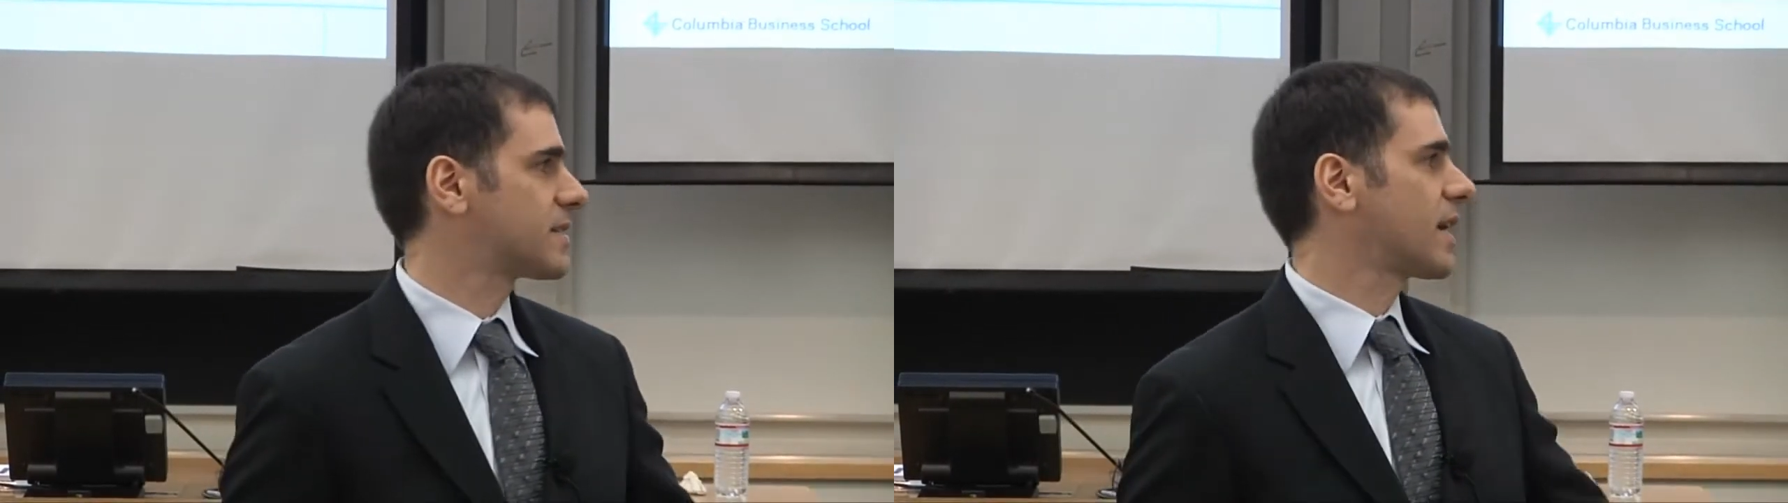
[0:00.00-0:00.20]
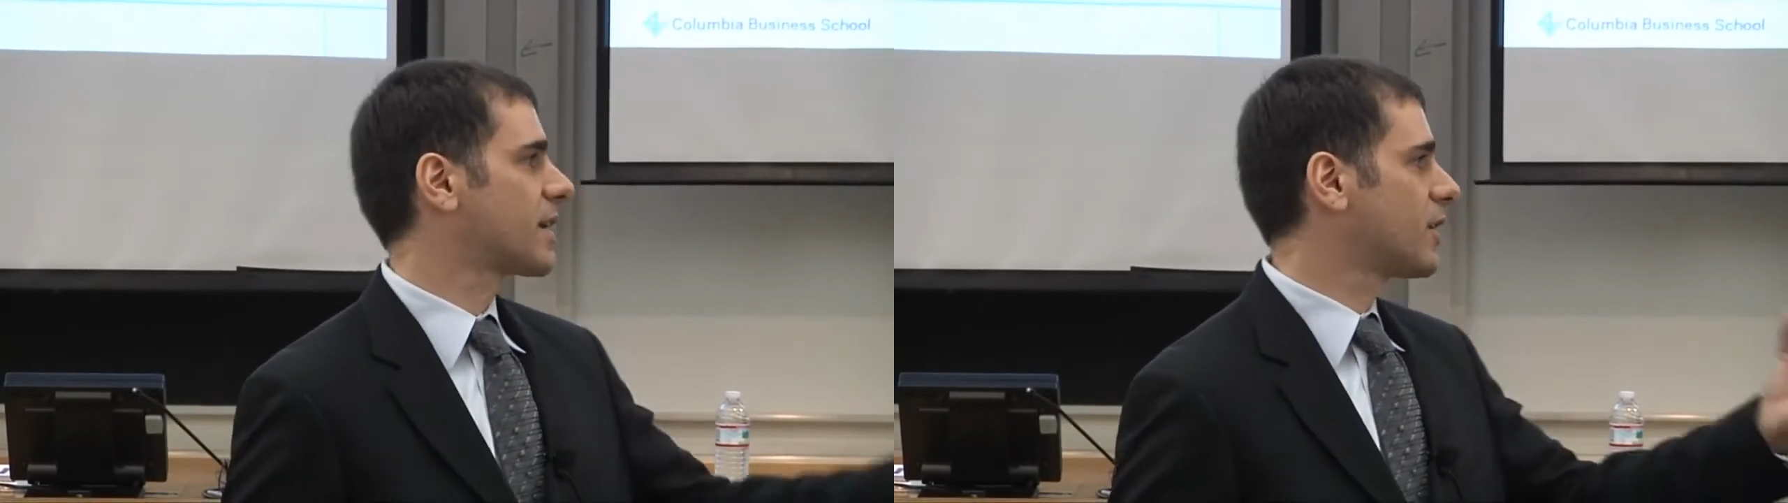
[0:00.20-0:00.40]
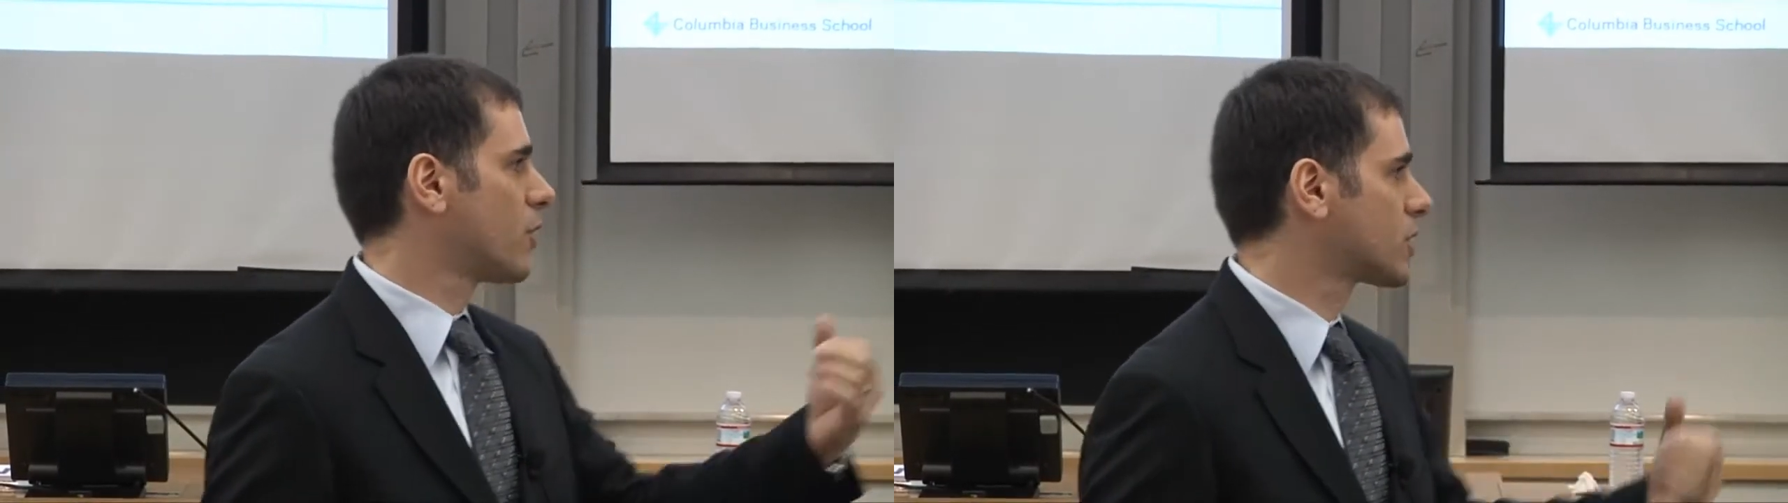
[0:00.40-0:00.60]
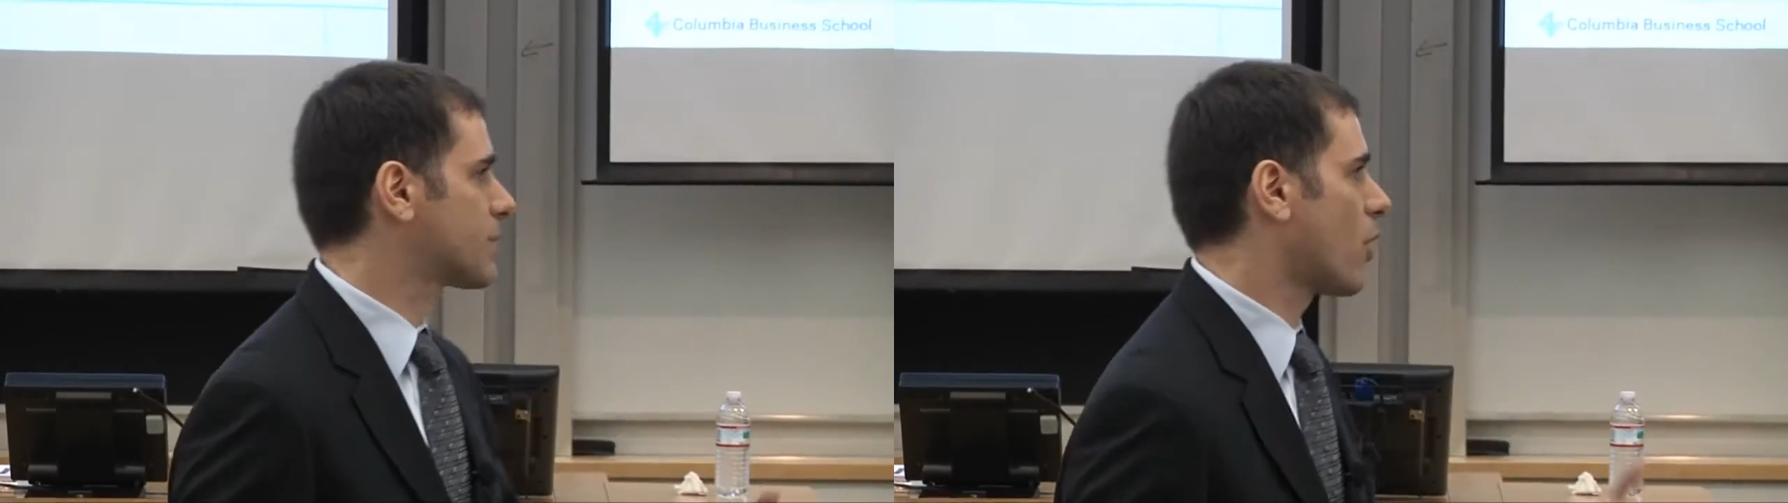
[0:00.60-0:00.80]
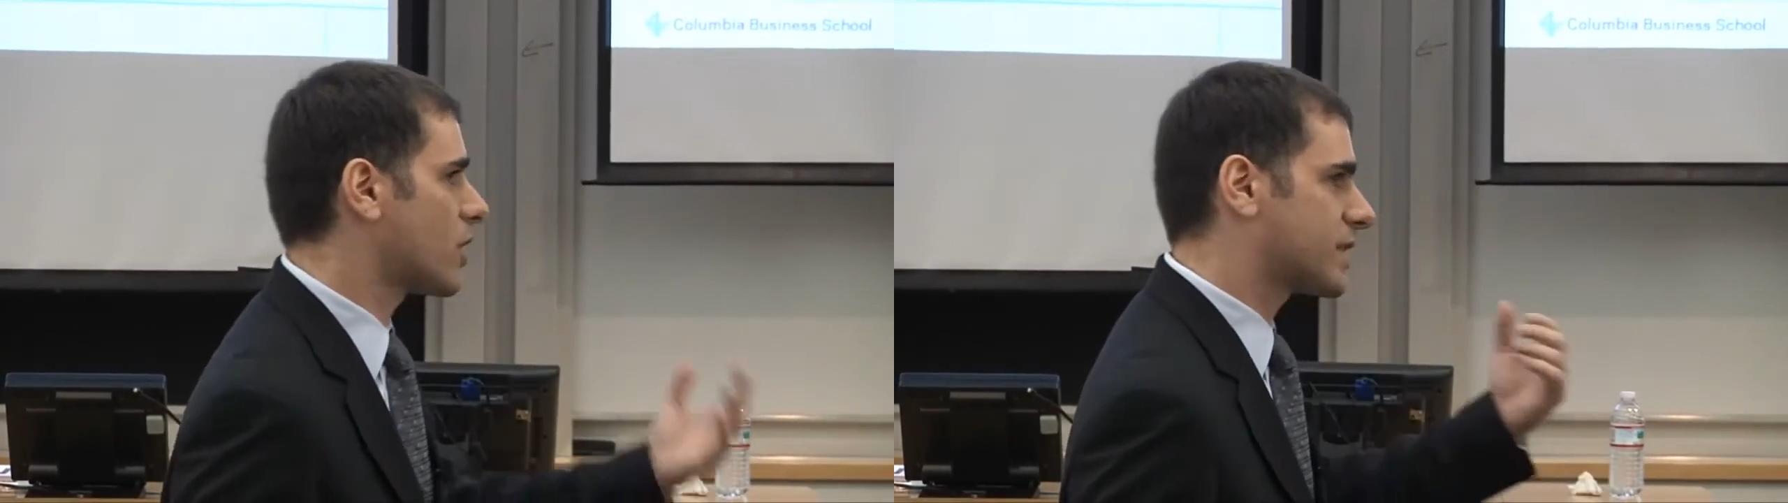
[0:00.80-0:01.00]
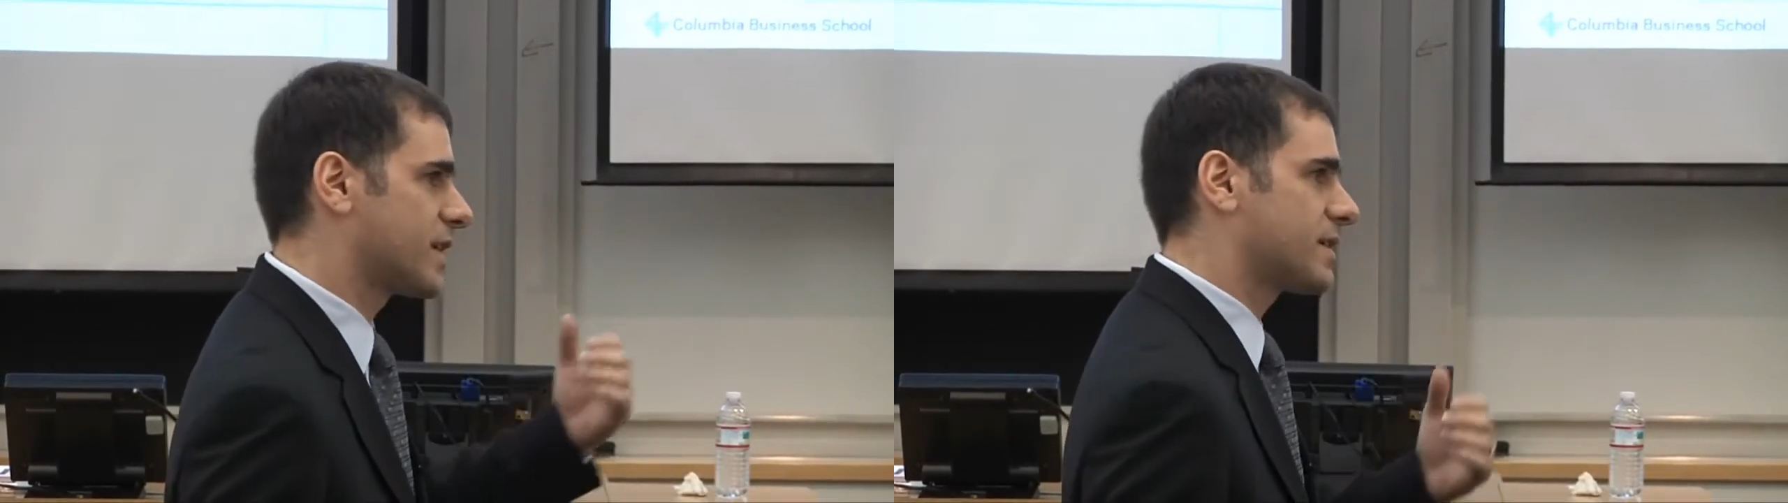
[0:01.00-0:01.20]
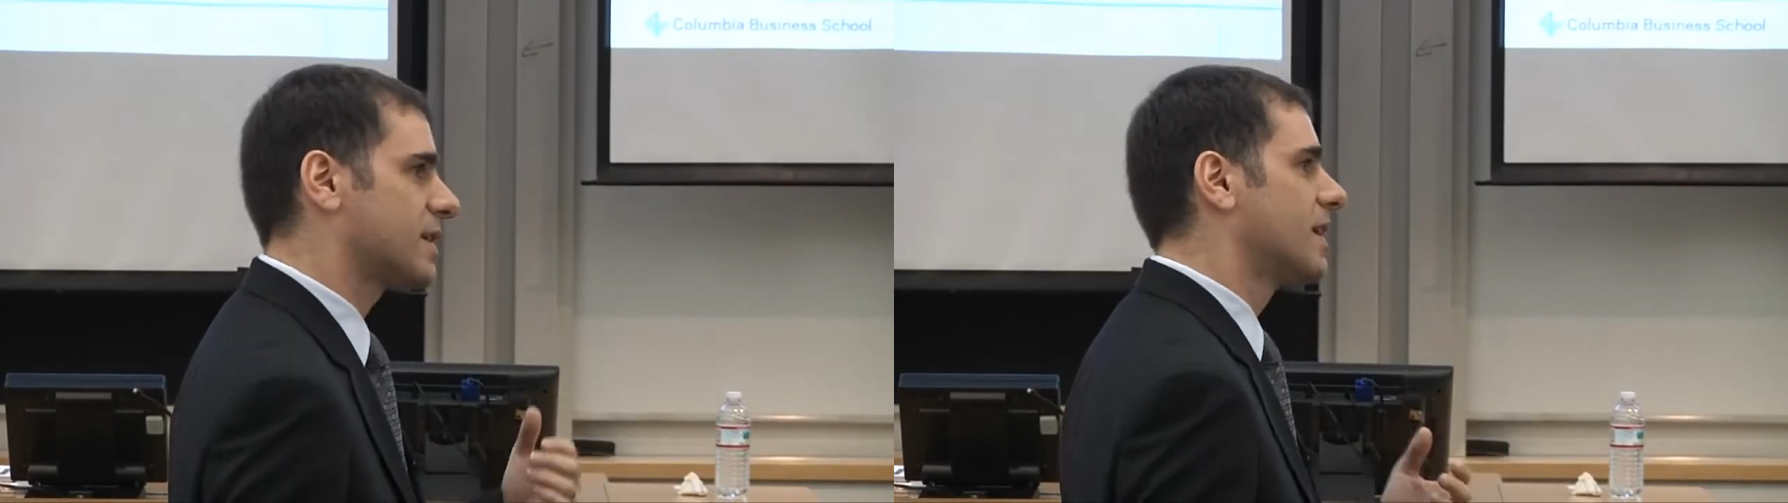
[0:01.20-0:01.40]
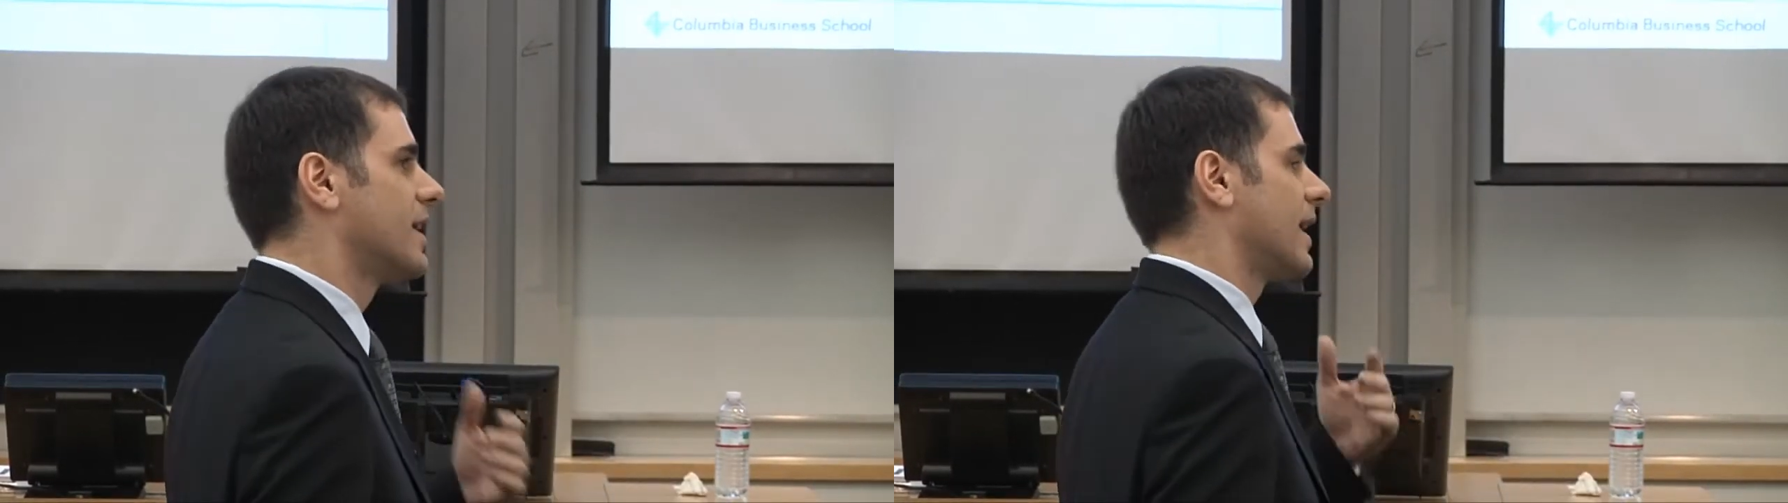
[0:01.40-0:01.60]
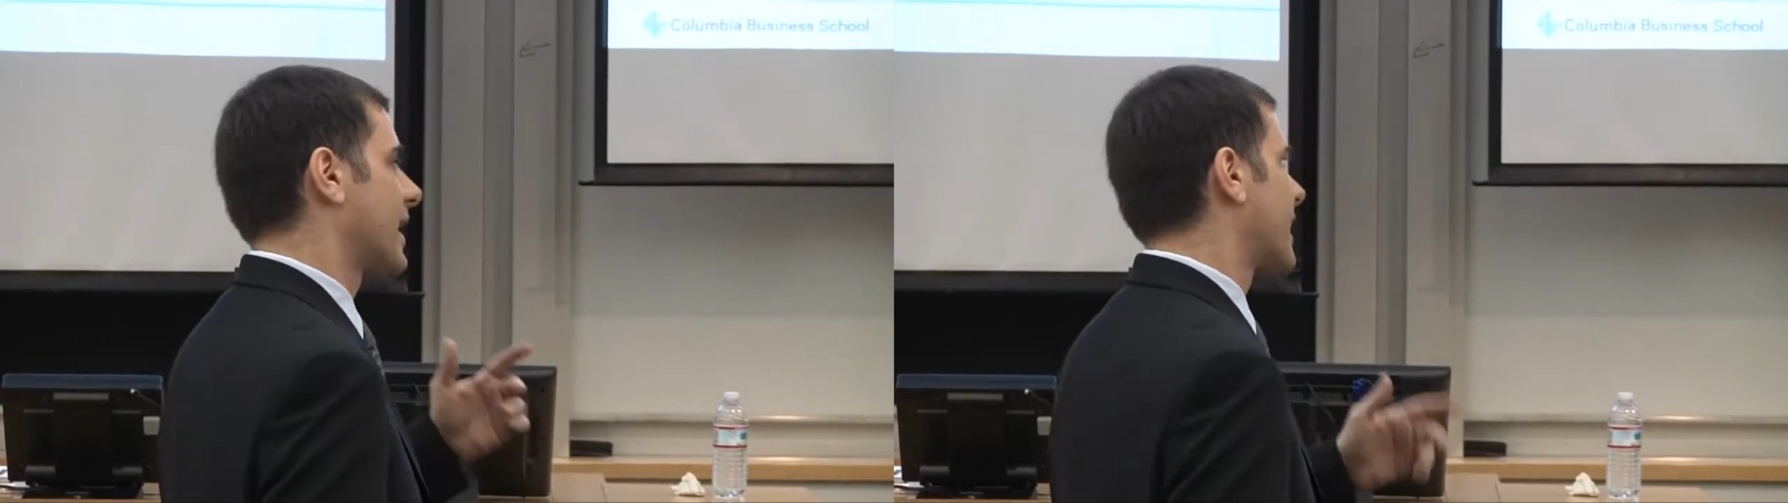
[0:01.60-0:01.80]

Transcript: 10Qs, proxies, and I